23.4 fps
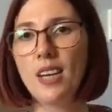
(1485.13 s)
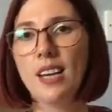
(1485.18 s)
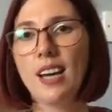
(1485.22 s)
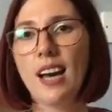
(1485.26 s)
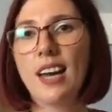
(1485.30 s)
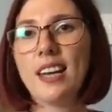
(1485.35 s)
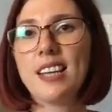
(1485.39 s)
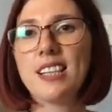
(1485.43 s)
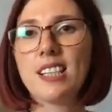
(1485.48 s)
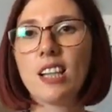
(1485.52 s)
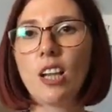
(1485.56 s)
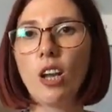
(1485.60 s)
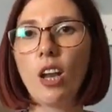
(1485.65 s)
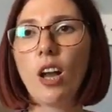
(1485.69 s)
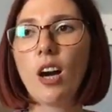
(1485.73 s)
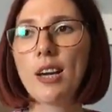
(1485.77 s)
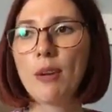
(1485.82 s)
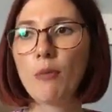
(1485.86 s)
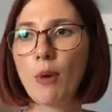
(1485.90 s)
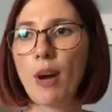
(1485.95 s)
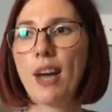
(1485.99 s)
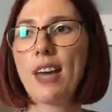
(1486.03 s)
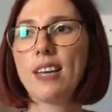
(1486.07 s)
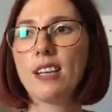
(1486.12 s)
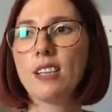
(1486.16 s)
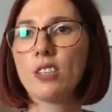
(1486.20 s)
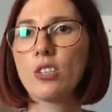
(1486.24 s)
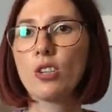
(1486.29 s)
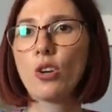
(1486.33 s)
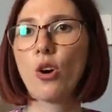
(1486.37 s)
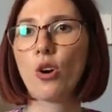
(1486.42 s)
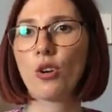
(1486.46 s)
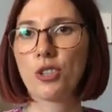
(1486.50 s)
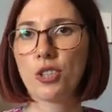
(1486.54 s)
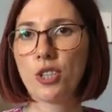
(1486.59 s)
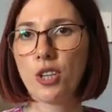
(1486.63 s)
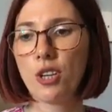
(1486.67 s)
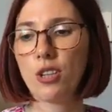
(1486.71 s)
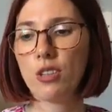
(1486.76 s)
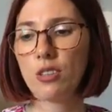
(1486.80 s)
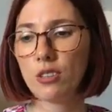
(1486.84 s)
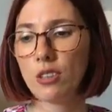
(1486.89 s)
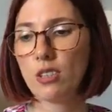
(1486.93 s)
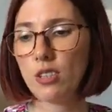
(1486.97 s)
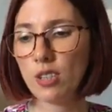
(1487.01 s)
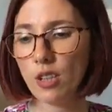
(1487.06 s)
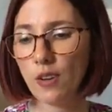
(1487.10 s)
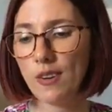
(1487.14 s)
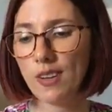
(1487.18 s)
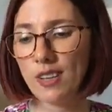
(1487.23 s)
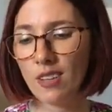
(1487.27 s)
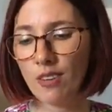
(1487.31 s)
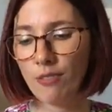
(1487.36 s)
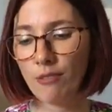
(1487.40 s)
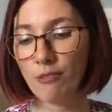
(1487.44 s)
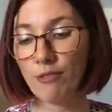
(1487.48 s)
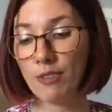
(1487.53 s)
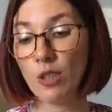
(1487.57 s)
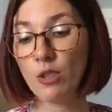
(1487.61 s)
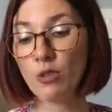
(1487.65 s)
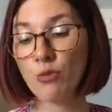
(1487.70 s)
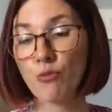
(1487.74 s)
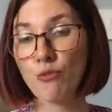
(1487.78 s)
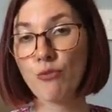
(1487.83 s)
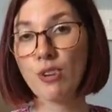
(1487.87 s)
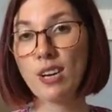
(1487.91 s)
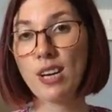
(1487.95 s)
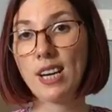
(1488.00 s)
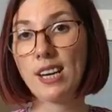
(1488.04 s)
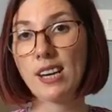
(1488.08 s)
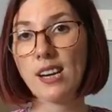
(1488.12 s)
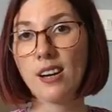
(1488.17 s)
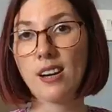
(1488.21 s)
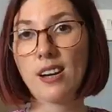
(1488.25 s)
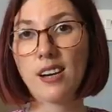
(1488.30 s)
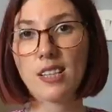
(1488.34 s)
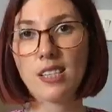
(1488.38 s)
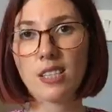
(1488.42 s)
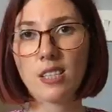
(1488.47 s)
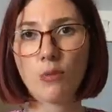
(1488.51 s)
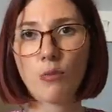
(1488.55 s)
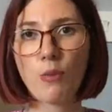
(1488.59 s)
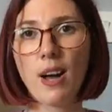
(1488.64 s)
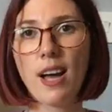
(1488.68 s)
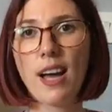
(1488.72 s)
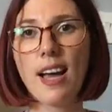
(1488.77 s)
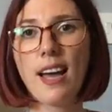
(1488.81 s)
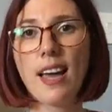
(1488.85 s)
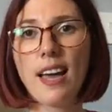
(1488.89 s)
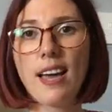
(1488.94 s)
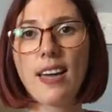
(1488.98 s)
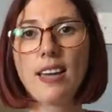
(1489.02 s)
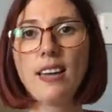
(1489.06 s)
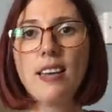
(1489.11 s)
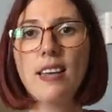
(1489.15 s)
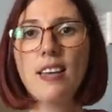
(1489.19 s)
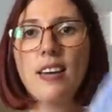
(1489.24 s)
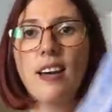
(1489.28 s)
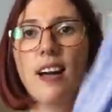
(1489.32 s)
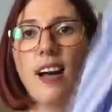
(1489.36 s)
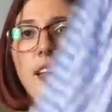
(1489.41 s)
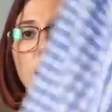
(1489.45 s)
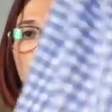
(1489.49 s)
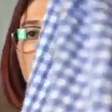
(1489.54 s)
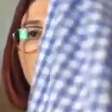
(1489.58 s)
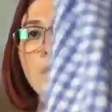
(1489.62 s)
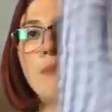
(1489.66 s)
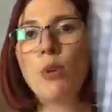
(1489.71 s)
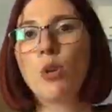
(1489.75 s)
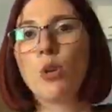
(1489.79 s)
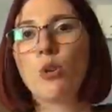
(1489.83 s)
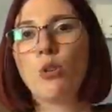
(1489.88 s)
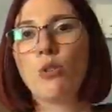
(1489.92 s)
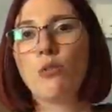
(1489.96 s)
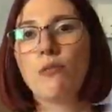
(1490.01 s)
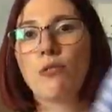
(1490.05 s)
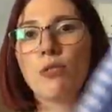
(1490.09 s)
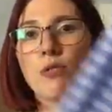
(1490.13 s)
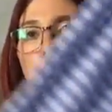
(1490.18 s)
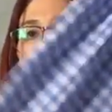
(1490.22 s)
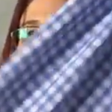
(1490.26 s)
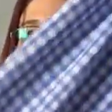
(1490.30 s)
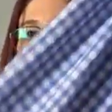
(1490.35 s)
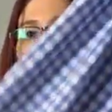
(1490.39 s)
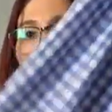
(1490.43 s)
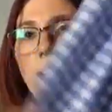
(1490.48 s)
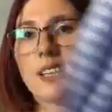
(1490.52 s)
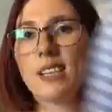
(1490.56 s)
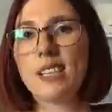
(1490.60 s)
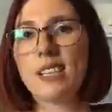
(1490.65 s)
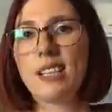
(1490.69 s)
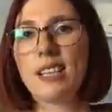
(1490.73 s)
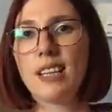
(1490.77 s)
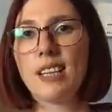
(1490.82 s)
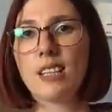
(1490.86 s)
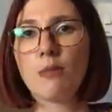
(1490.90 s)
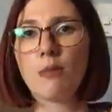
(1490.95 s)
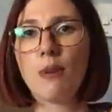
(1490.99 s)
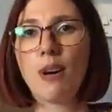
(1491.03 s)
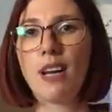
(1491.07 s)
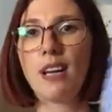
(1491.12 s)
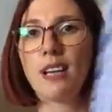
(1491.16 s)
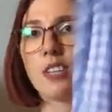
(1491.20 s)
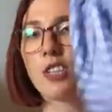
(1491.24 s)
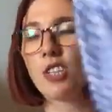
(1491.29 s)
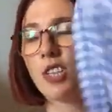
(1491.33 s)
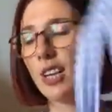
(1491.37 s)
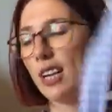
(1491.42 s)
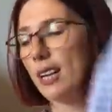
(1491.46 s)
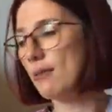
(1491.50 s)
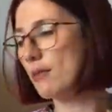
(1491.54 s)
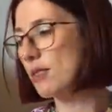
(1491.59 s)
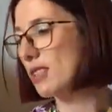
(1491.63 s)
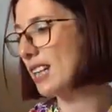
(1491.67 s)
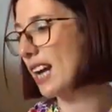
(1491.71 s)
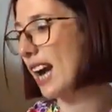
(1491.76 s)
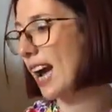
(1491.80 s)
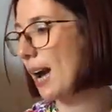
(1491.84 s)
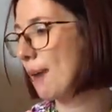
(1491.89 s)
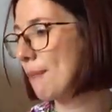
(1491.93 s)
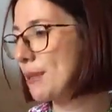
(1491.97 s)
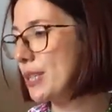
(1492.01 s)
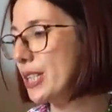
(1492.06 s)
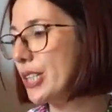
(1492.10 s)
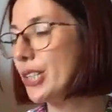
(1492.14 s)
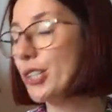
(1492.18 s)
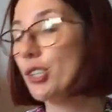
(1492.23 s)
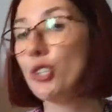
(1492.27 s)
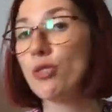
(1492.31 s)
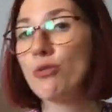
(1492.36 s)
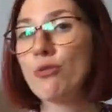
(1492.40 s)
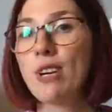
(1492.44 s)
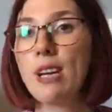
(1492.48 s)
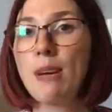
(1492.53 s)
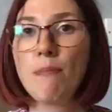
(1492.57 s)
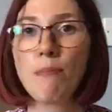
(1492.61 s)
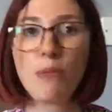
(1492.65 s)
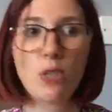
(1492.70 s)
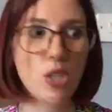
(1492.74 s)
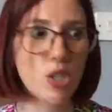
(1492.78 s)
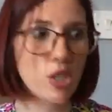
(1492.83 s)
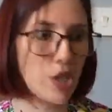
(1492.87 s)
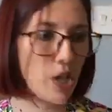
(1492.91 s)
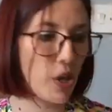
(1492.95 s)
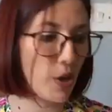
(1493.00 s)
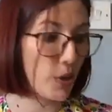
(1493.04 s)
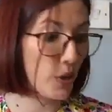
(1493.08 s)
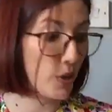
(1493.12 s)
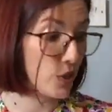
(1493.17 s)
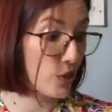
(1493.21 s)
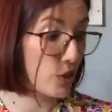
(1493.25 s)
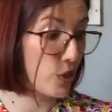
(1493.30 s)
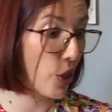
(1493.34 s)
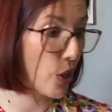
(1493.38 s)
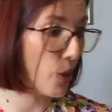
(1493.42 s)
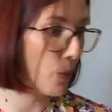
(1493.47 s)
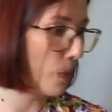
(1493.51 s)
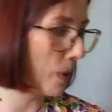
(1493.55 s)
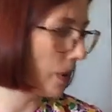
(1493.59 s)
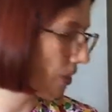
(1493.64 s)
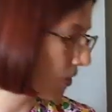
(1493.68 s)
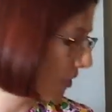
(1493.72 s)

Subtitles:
And it's a lightweight cotton, so it feels really nice to wear, and it moves really nicely as well, actually. It was an absolute dream to sew with.